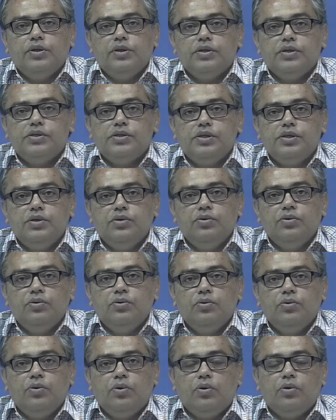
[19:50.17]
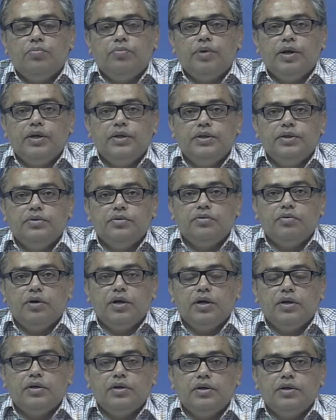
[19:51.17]
the CEO or managing
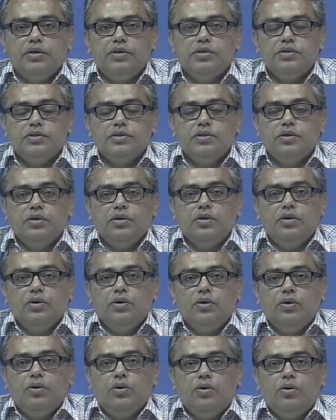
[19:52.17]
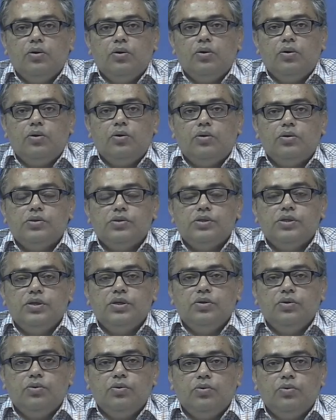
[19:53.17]
directors or
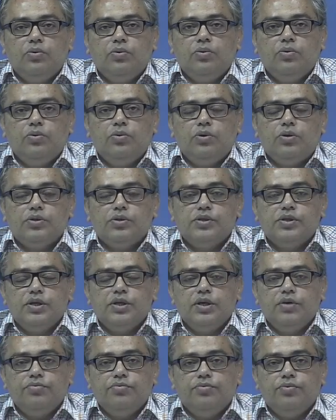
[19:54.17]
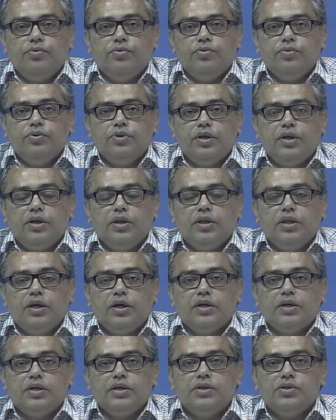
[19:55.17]
CEO or CFO, then in
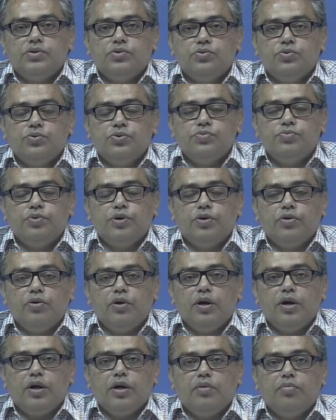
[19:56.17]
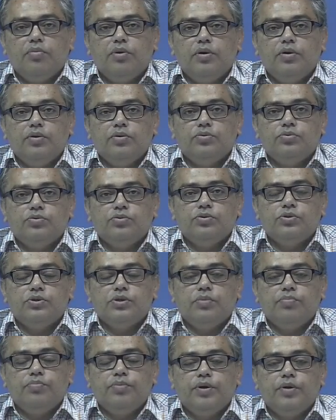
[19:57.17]
that case those particular agreement you should
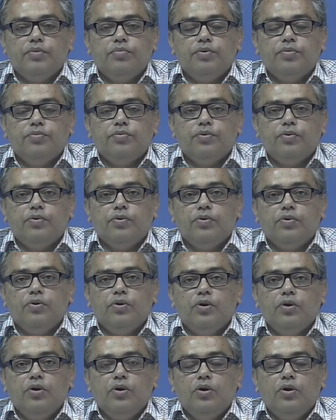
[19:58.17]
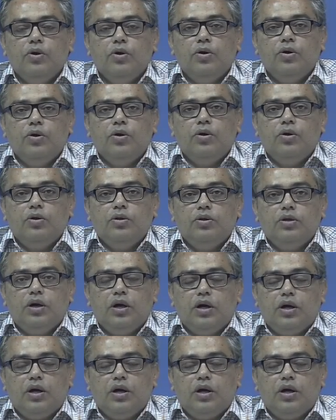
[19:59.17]
submit before the